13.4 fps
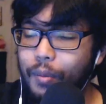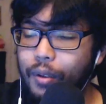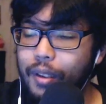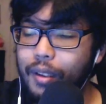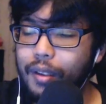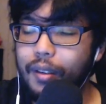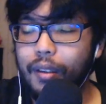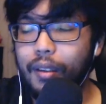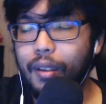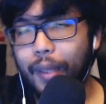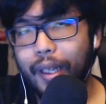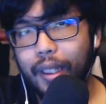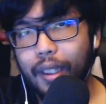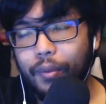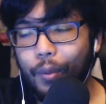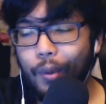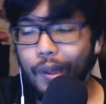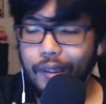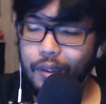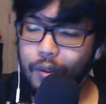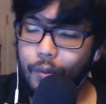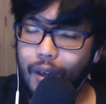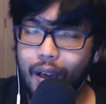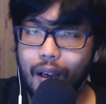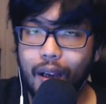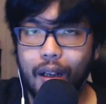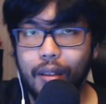you're just gonna come back every once in a
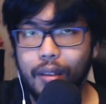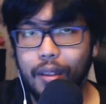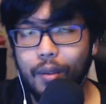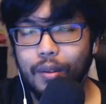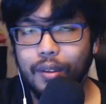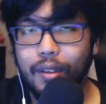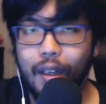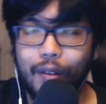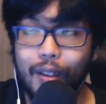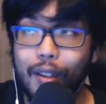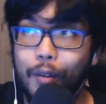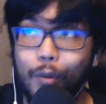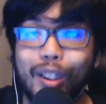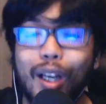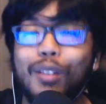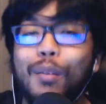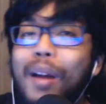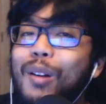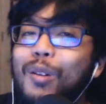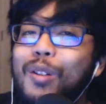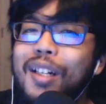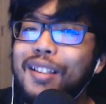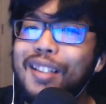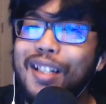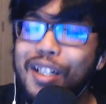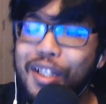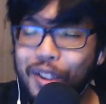while, you know, all, uh, without the
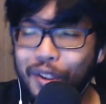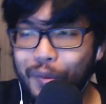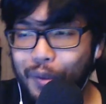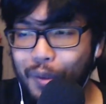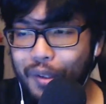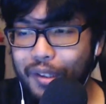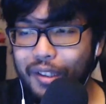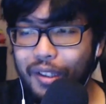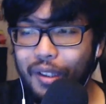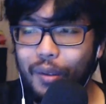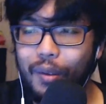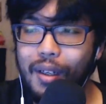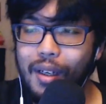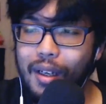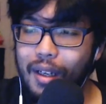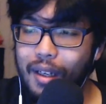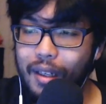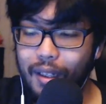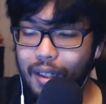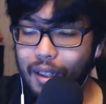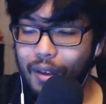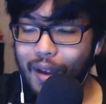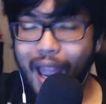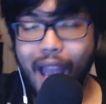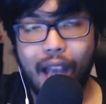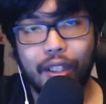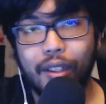microtransactions, of course. So, you know,
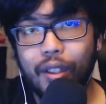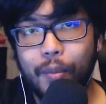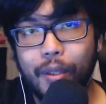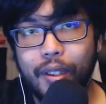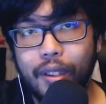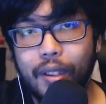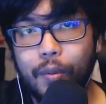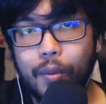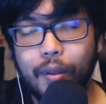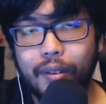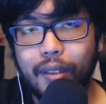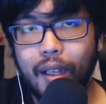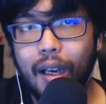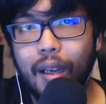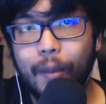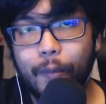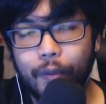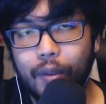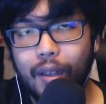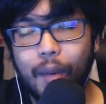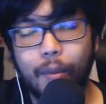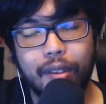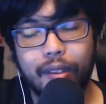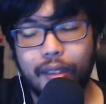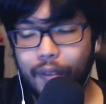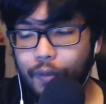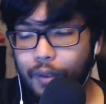action RPG, real time for I would
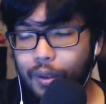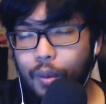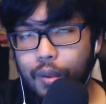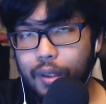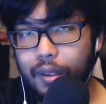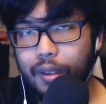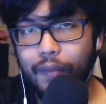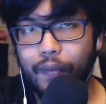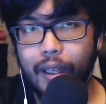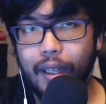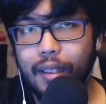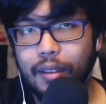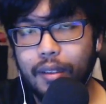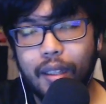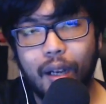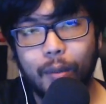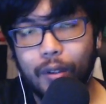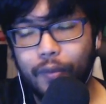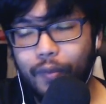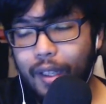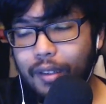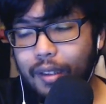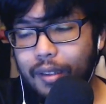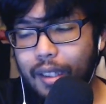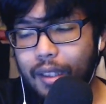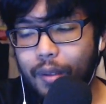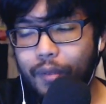say for Torchlight fans, Diablo fans,
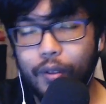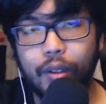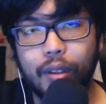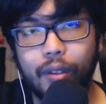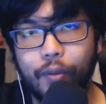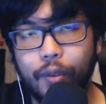etc. If you're looking for